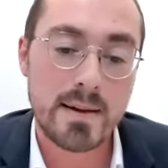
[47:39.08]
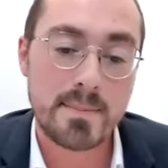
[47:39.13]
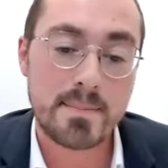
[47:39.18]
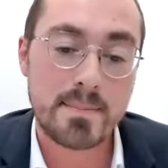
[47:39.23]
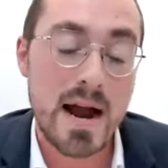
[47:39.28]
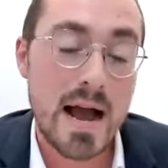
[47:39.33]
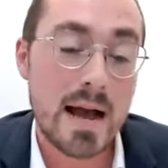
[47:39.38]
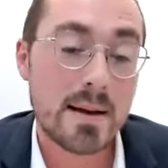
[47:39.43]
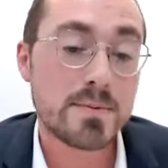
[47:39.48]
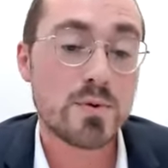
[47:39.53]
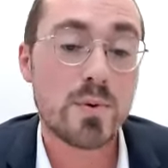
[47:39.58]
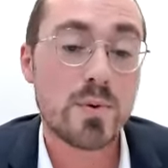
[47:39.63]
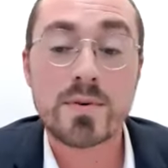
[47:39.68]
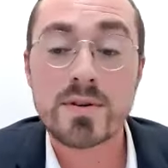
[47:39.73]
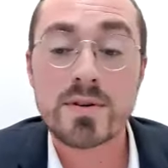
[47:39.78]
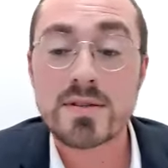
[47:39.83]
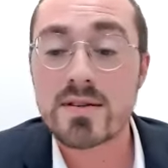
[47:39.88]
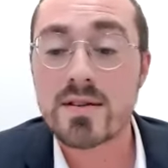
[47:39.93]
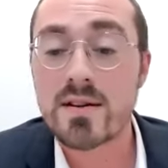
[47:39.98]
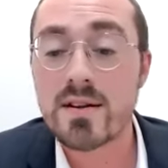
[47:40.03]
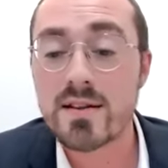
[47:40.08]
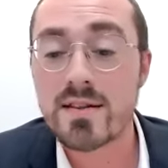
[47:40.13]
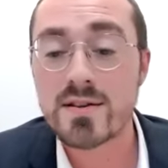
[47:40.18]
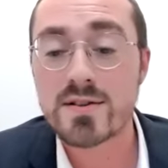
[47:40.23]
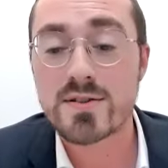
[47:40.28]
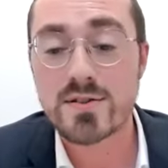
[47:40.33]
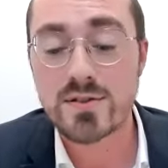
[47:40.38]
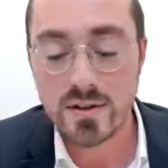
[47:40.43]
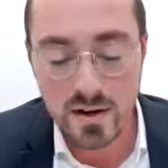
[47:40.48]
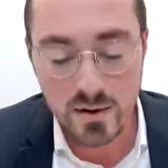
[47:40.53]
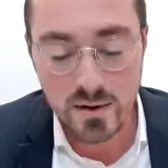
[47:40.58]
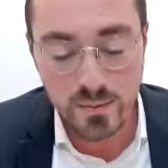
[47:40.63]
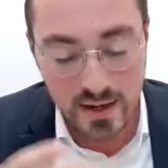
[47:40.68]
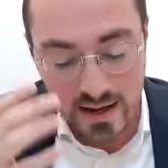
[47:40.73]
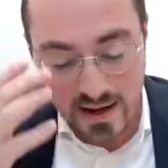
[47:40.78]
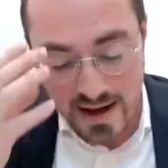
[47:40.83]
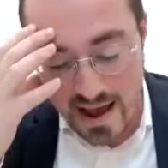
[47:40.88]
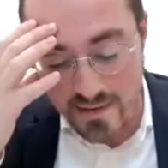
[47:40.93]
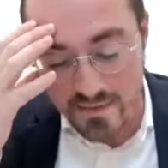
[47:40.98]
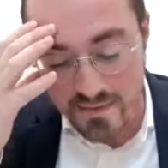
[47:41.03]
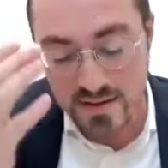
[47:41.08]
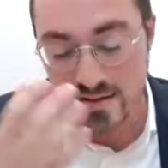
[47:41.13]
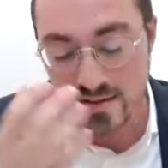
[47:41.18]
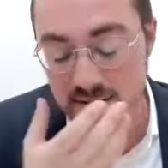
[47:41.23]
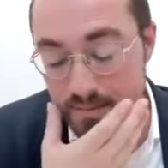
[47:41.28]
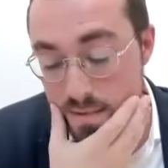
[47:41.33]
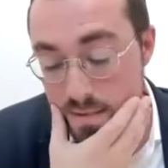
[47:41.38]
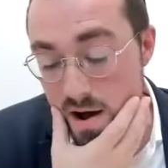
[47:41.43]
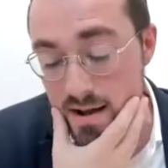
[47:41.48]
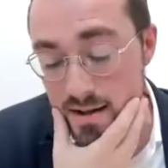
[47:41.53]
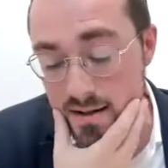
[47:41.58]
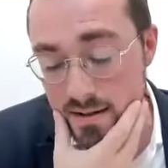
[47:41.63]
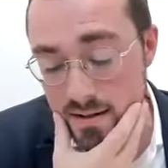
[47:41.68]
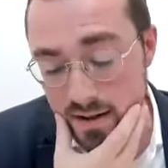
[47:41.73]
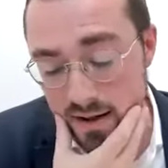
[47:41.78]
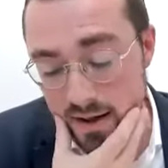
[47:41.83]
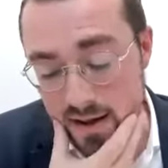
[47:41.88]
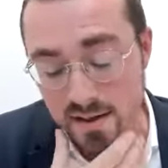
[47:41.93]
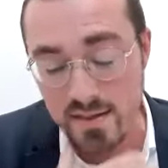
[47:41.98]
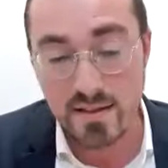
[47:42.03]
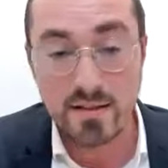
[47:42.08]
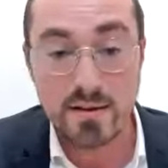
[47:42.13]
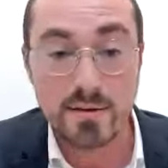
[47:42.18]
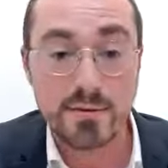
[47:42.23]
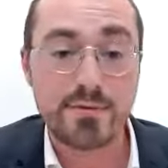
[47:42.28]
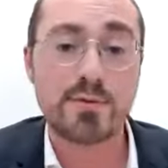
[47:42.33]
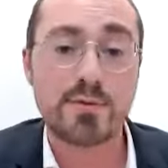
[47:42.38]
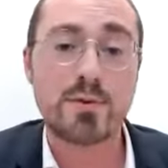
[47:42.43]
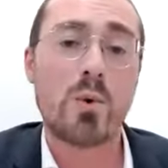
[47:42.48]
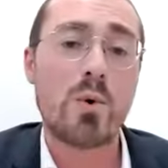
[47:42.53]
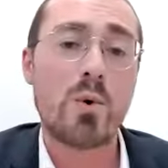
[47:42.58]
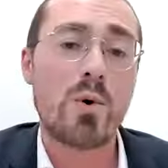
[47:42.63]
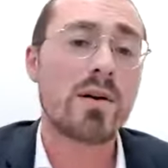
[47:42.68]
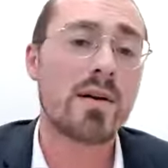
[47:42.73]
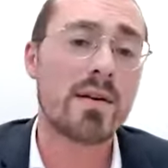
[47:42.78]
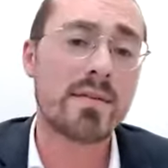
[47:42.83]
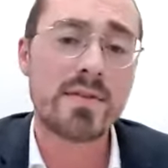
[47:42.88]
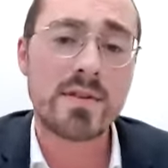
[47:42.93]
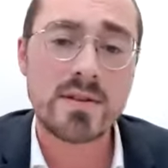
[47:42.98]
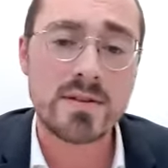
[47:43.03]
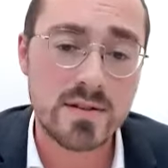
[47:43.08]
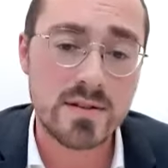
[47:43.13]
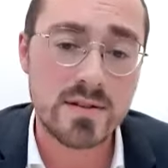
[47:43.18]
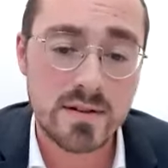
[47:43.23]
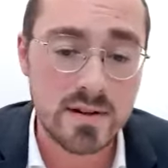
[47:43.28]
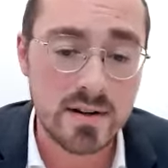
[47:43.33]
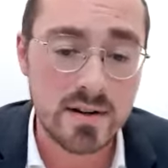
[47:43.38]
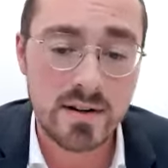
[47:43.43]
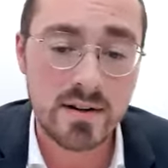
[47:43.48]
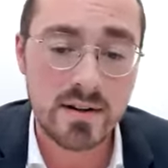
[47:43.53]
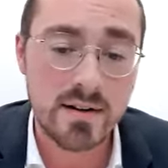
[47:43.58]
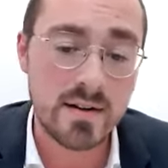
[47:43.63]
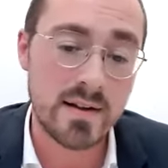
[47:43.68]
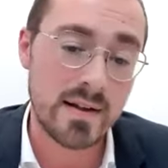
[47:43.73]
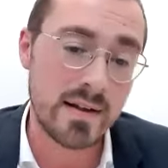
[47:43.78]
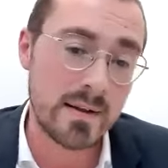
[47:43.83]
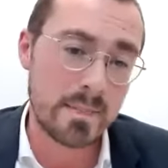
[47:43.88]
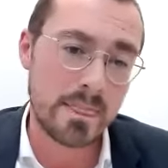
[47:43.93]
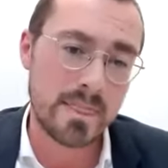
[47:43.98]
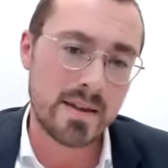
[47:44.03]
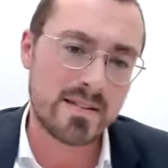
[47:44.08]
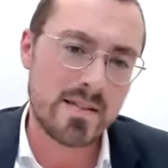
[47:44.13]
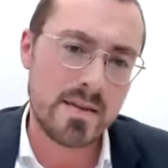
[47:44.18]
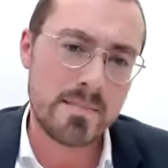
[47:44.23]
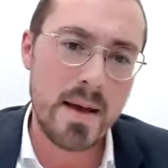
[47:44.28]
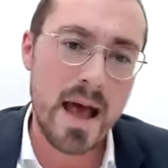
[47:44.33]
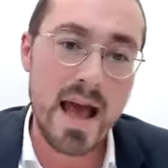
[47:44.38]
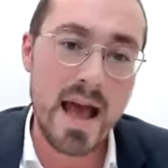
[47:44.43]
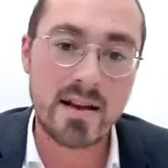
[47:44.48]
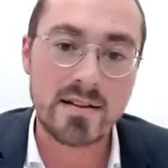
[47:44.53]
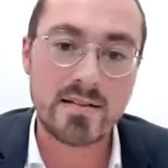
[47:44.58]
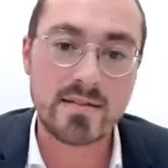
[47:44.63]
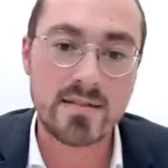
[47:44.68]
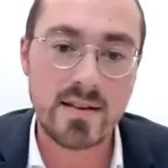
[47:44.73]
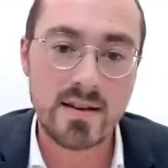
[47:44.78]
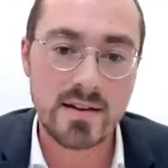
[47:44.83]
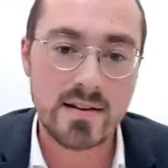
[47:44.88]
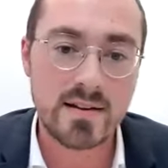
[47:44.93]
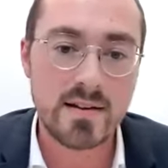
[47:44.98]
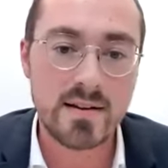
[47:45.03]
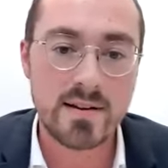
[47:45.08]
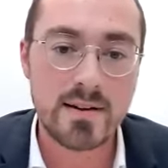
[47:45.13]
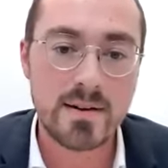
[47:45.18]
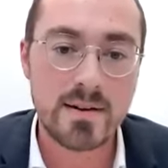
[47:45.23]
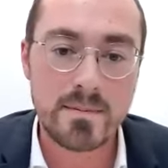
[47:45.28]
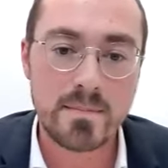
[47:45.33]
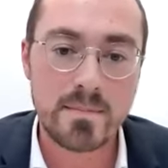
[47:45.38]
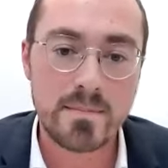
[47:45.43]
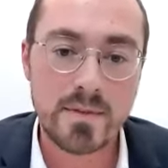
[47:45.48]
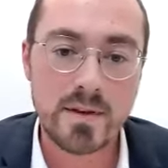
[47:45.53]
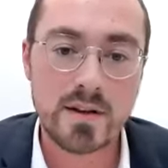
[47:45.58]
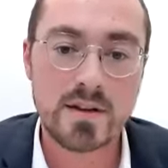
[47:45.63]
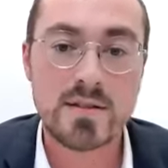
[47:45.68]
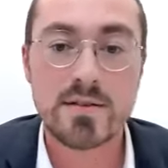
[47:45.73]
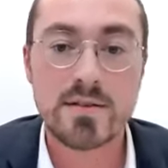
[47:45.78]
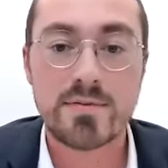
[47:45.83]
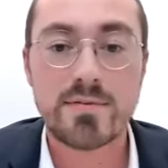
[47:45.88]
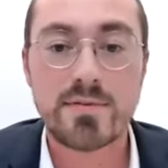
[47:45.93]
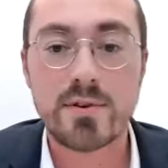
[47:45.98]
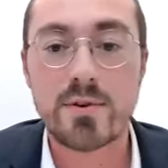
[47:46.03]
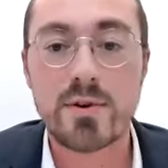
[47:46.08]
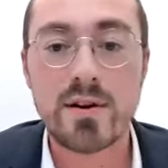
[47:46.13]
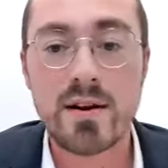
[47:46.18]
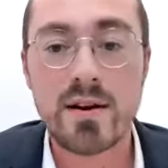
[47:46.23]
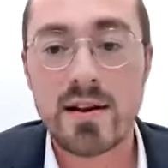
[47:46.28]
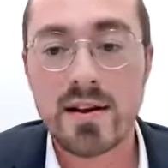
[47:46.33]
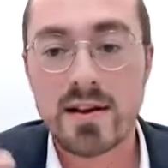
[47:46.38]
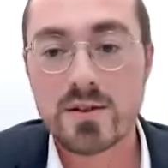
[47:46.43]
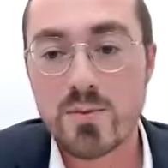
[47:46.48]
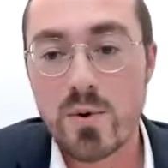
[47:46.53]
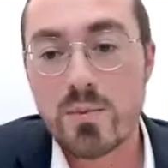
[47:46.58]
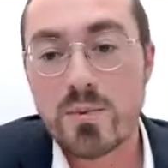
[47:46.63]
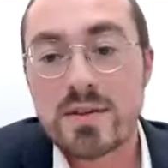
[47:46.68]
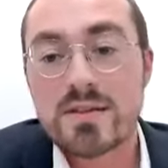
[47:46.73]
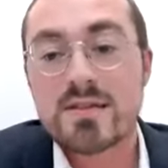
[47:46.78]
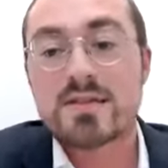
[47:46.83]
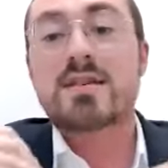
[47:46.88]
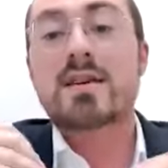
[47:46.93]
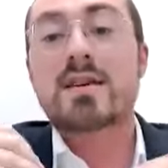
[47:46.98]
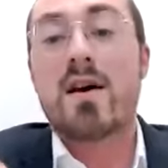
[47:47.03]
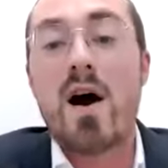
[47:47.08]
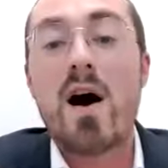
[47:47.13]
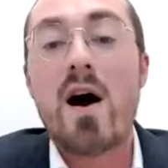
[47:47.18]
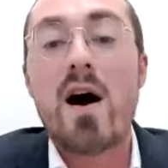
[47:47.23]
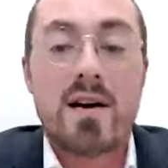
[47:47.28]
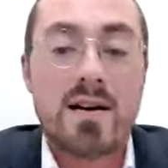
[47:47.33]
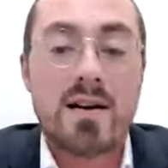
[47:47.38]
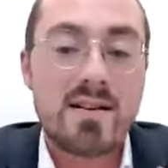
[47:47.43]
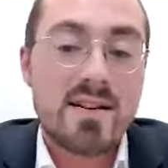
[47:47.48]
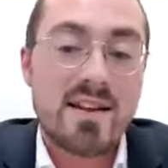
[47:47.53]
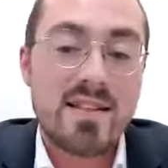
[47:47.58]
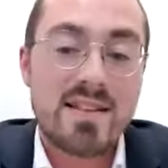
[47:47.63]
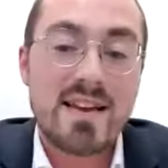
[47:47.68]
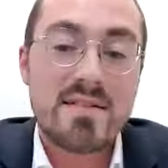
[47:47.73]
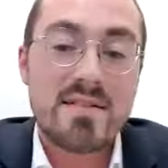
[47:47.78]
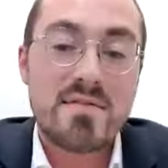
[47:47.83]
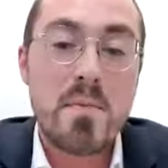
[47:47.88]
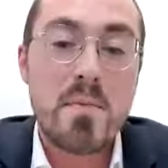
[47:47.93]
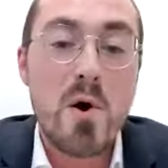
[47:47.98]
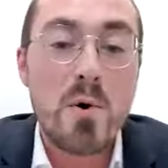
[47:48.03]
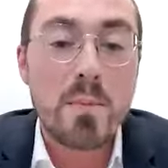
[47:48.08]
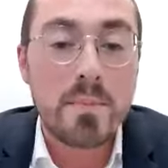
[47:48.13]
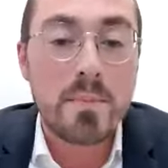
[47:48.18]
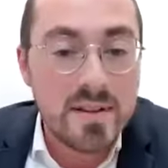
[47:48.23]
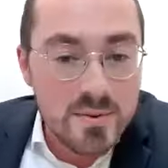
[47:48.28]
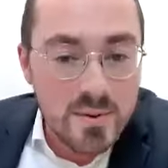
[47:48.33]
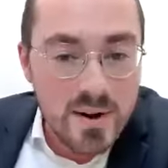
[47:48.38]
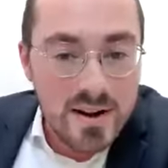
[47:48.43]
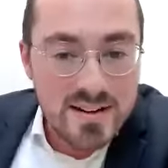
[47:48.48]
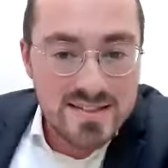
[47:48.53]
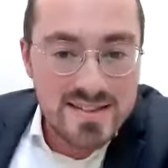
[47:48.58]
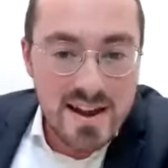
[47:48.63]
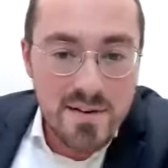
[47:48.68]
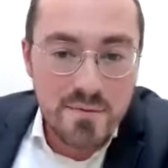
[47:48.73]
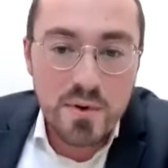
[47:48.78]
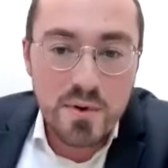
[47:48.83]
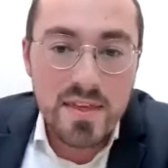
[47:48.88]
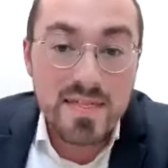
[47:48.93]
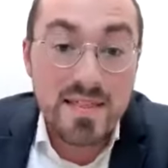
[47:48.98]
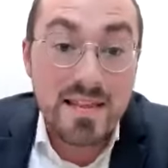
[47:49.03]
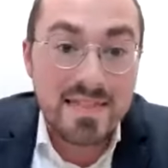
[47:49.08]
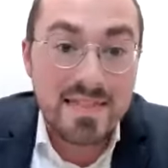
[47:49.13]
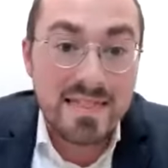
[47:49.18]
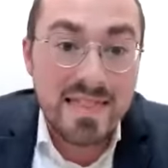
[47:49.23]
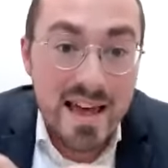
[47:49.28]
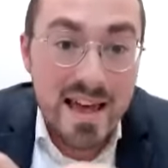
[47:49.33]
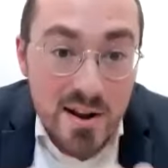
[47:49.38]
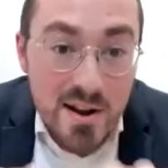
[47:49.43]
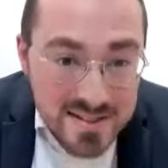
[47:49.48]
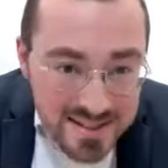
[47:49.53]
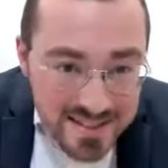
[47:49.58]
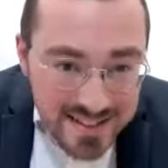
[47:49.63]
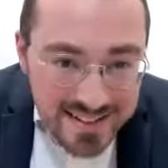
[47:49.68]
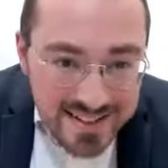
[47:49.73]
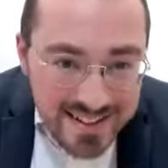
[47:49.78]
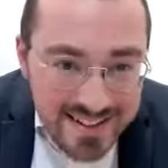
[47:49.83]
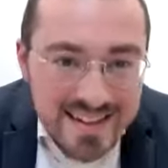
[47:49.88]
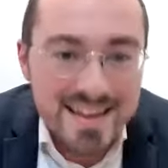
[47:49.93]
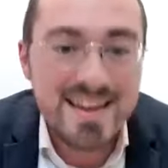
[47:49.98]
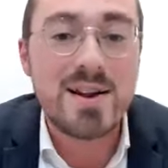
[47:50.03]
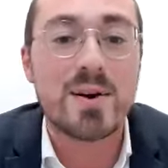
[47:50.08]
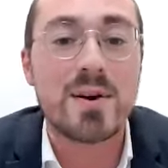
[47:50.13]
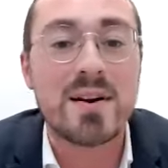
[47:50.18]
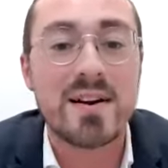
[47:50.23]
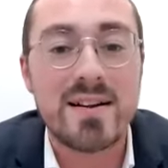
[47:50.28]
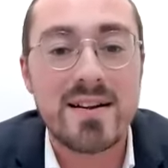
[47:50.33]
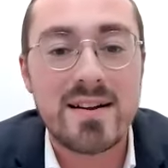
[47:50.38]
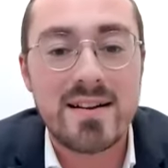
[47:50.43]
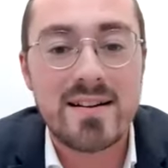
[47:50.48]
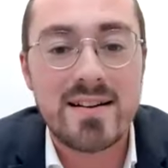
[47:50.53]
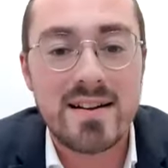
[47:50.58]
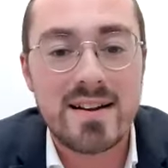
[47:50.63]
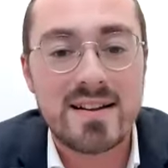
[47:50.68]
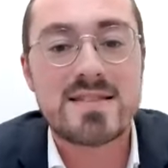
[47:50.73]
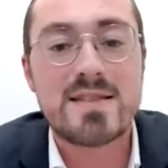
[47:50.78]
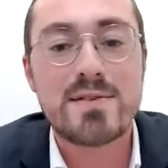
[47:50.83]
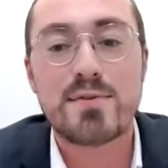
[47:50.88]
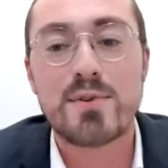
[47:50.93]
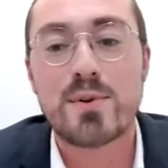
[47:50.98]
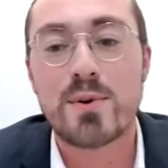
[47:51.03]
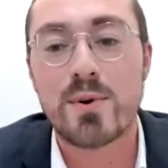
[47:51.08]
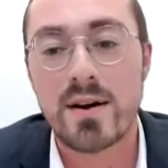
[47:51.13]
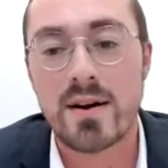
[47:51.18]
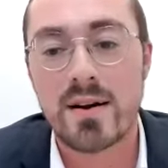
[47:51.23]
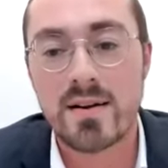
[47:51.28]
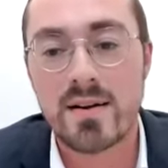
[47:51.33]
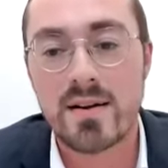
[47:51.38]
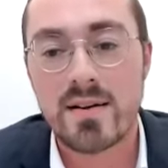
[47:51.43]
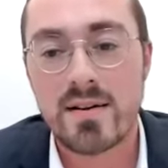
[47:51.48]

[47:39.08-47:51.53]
And perhaps when we're sitting in the sukkah, we can have this in mind, that the floor of the sukkah is the past, because the floor is what we sit on in the given moment, right? It's everything that led us here. That's the floor.